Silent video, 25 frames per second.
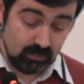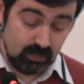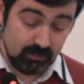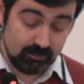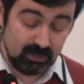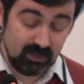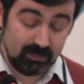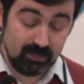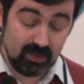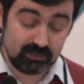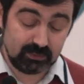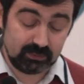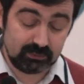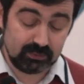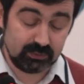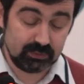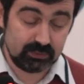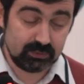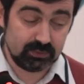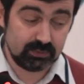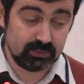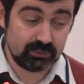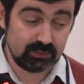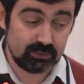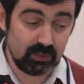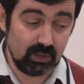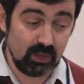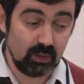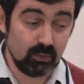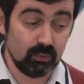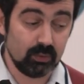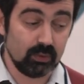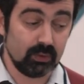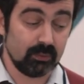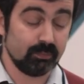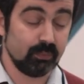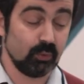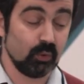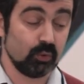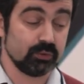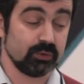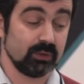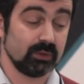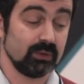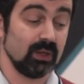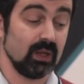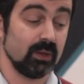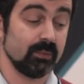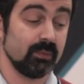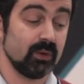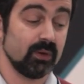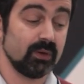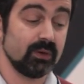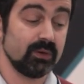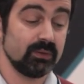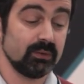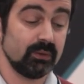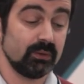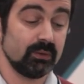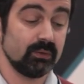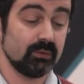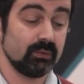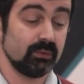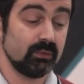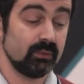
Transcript: implemented it as our project library ring.